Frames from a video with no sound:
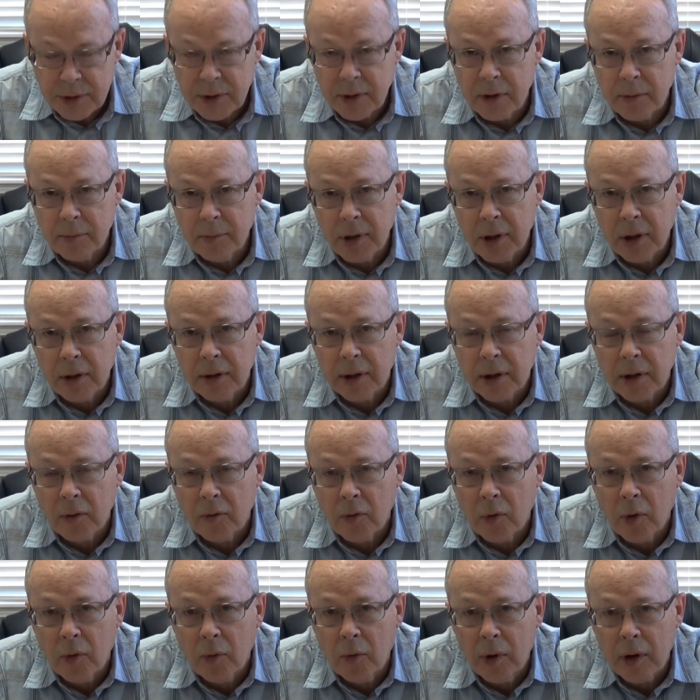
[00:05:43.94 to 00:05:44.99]
to the building
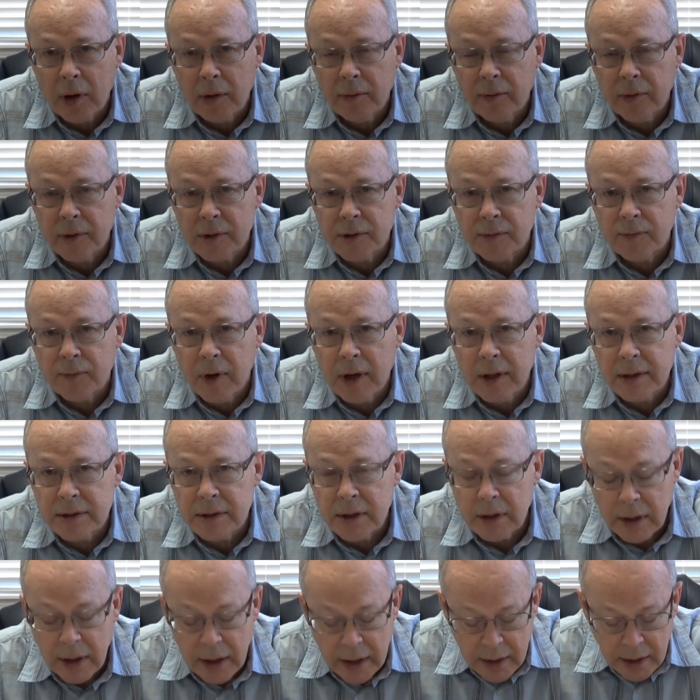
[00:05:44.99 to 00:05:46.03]
where one of his friends, a
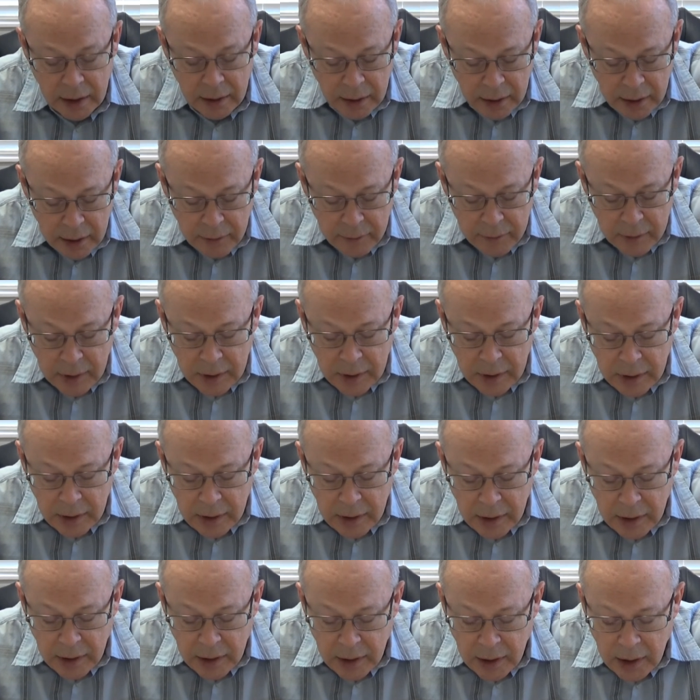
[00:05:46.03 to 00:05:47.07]
lady, lived,
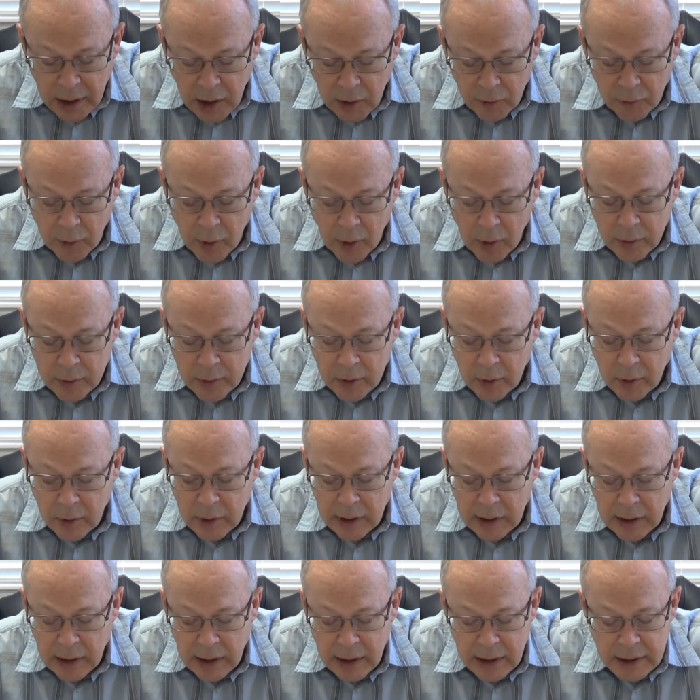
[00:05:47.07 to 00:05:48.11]
he phoned her and
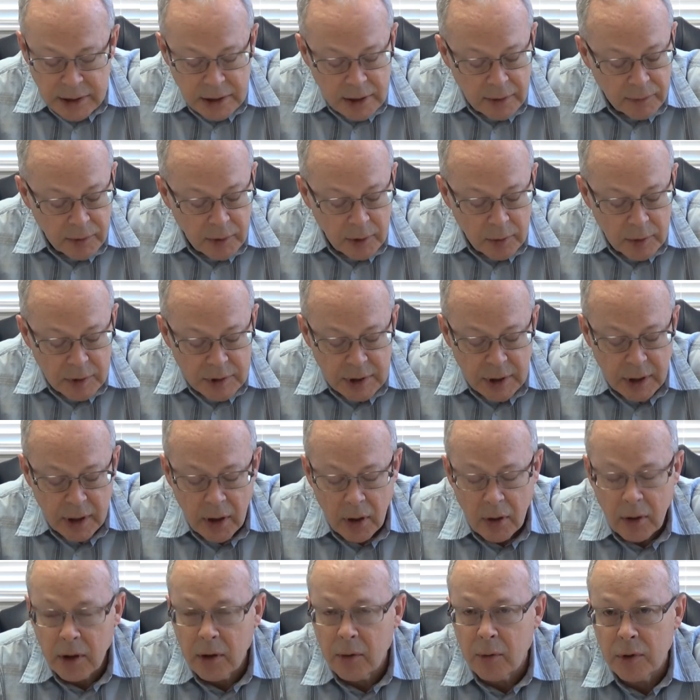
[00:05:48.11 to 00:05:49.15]
he asked if there was an
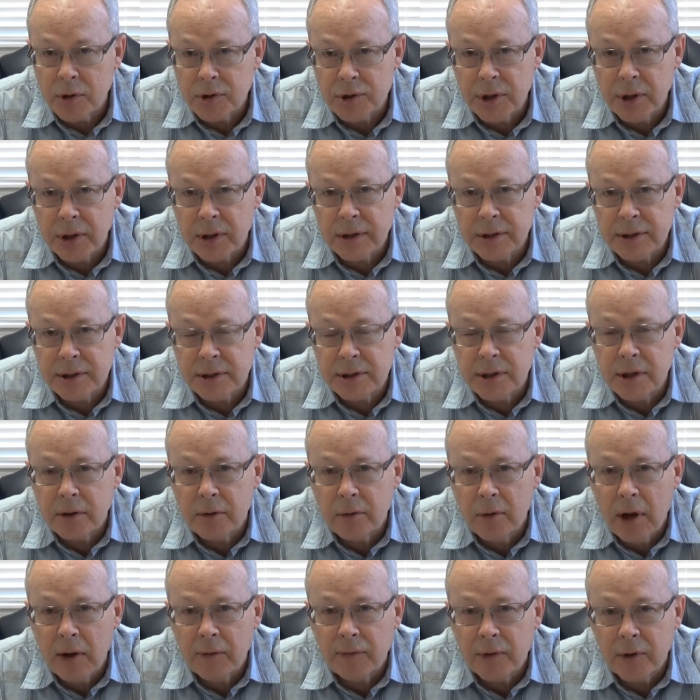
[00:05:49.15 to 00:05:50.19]
area where she could seek
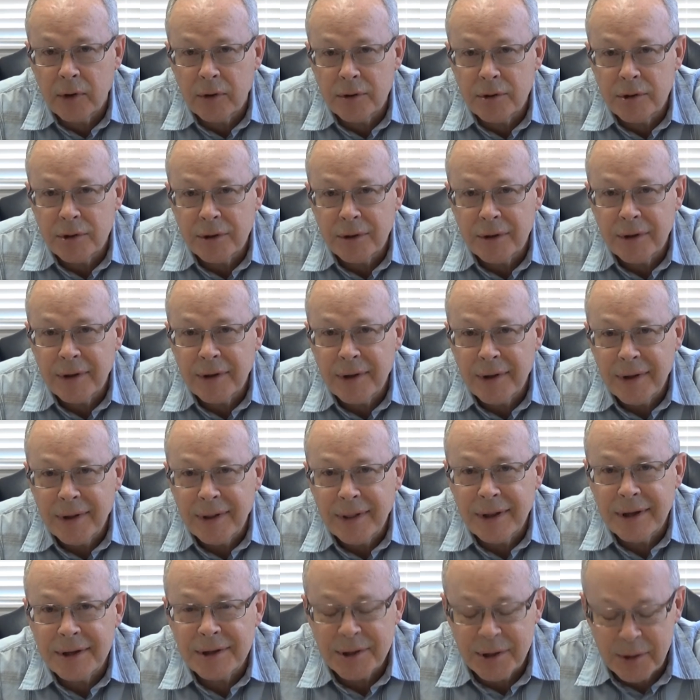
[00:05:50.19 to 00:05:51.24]
refuge.
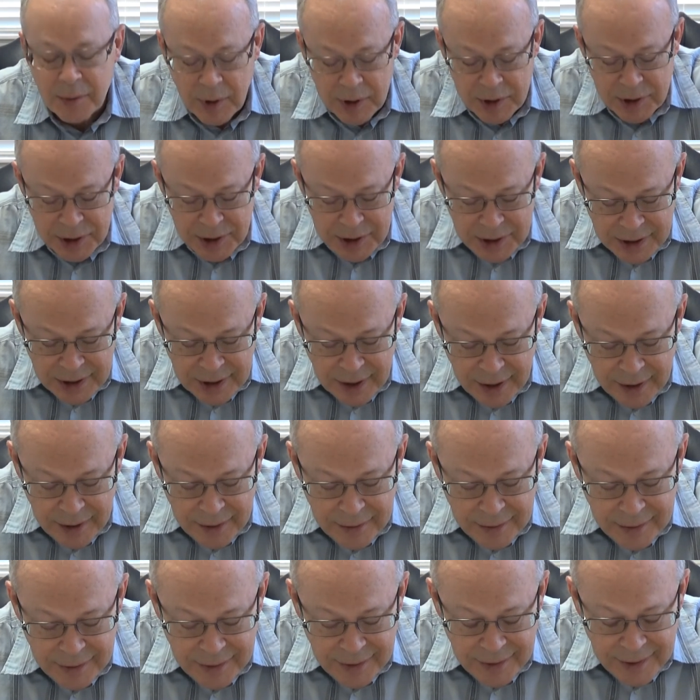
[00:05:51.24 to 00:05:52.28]
Listen to what she said.
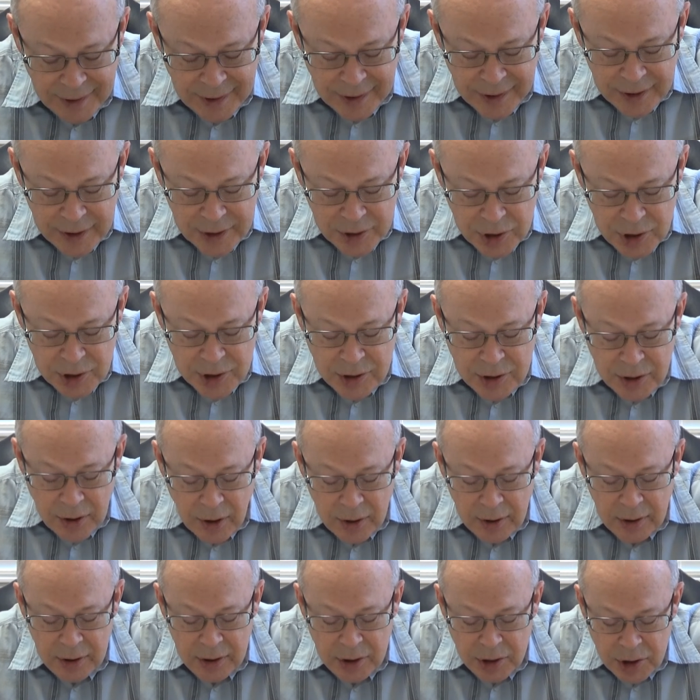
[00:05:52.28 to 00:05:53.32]
She
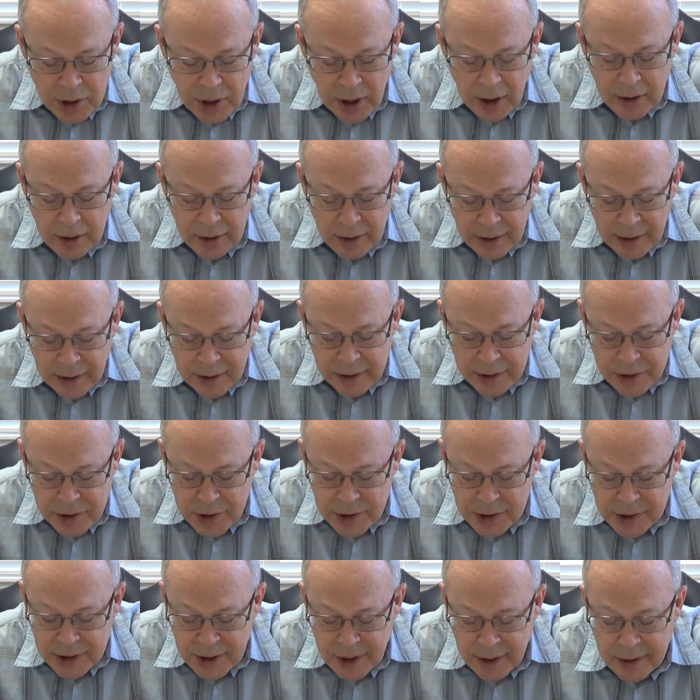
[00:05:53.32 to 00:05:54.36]
started chuckling and
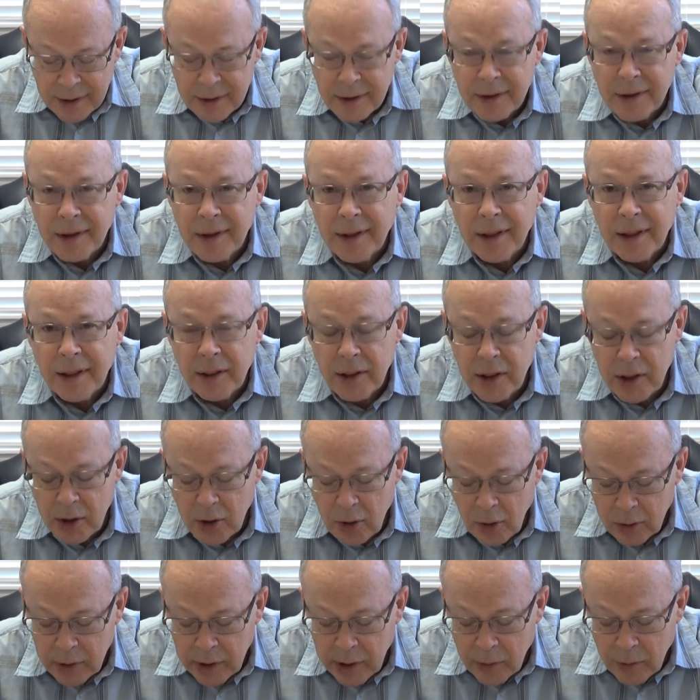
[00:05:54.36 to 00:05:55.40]
she said, the
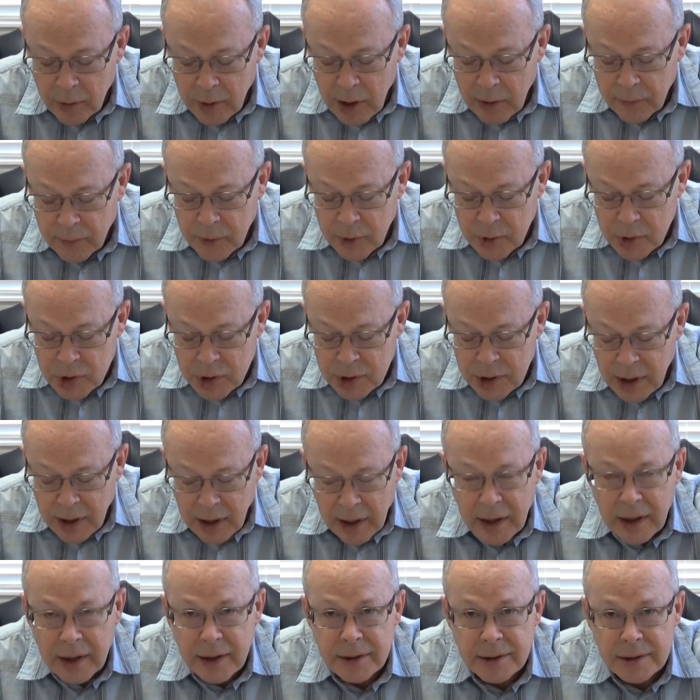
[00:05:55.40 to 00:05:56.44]
only refuge she
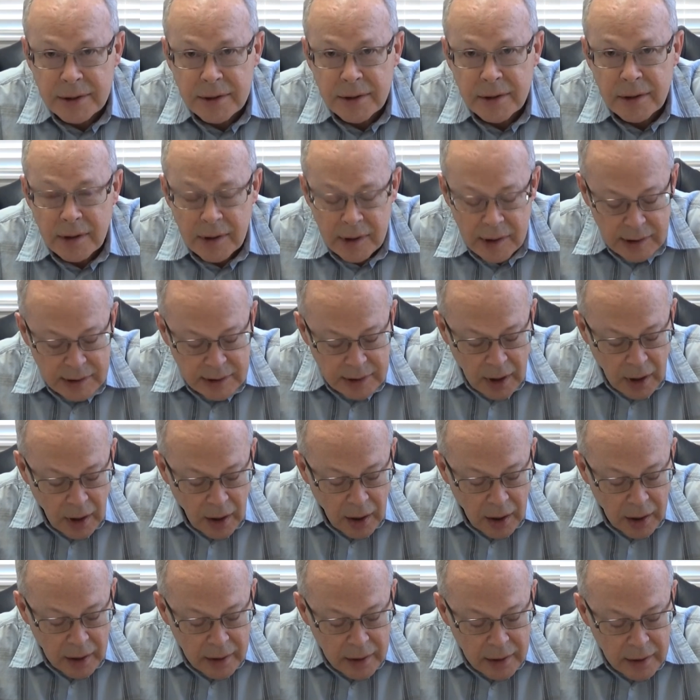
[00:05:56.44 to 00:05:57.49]
has is
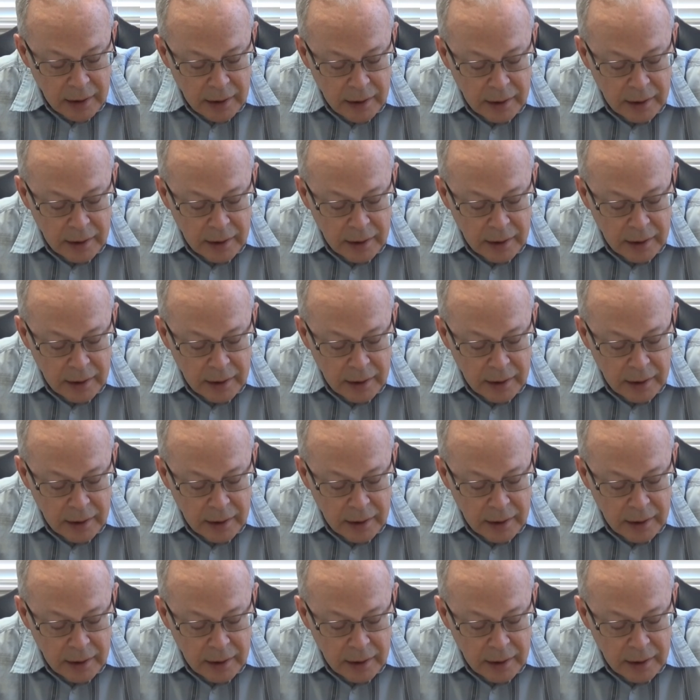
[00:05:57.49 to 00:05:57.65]
God,